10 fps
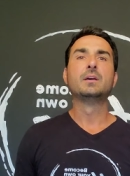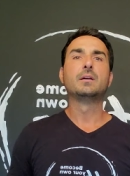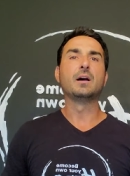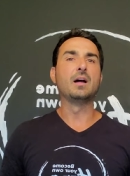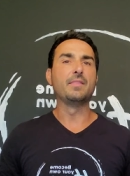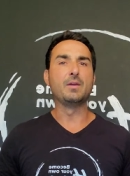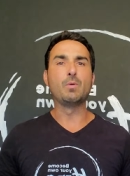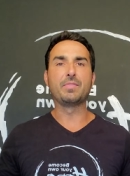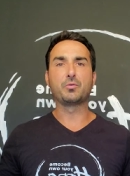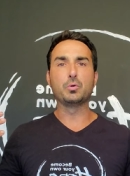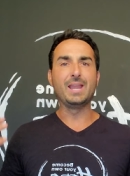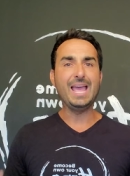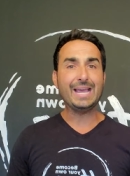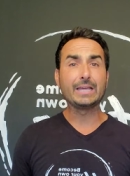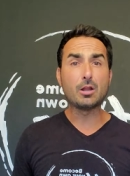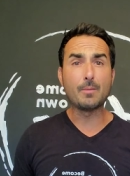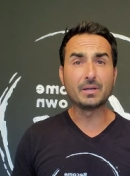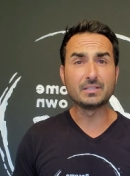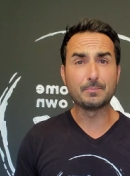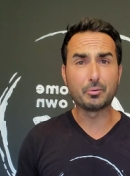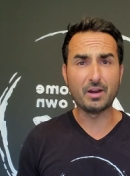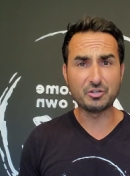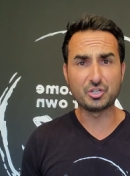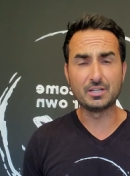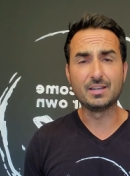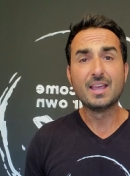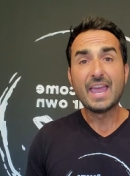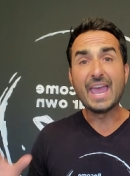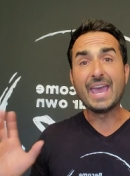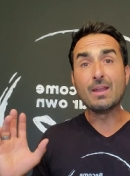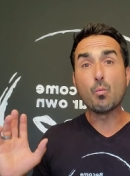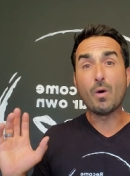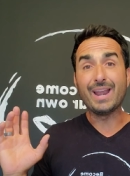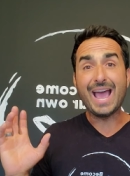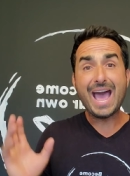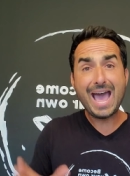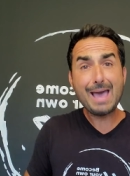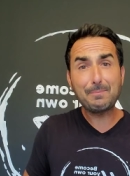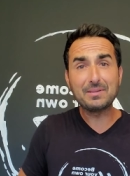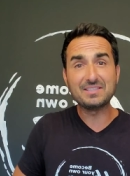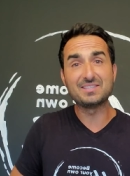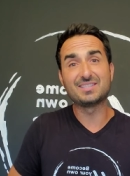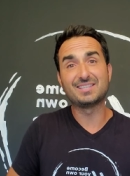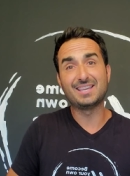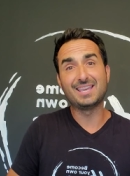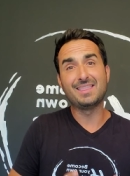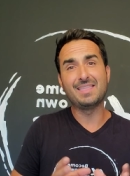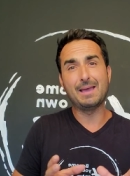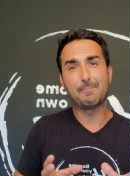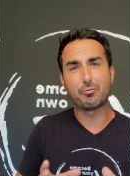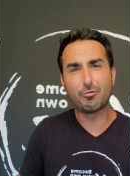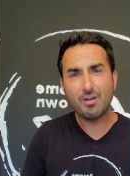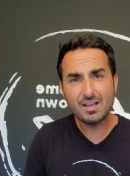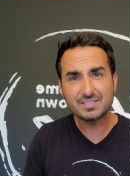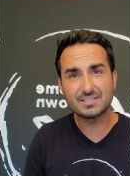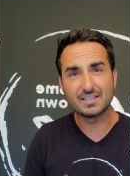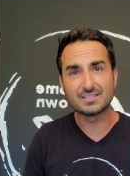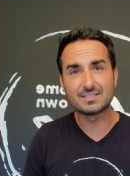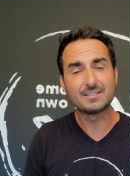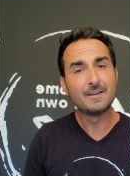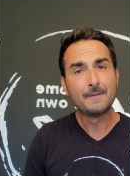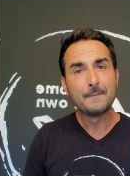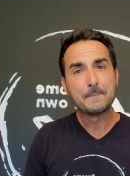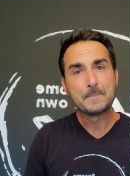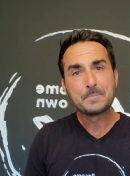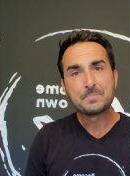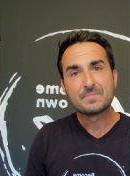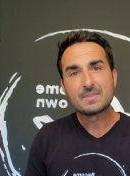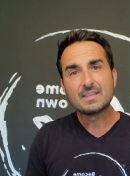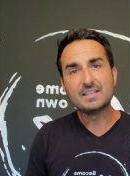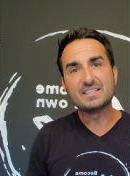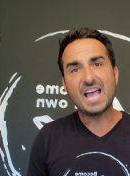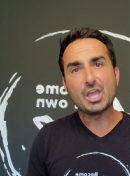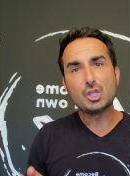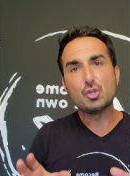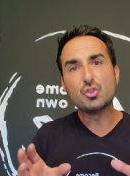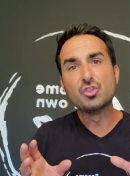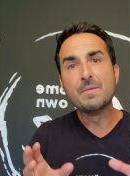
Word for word: Uh, they went through an economic depression and what happens in that process is that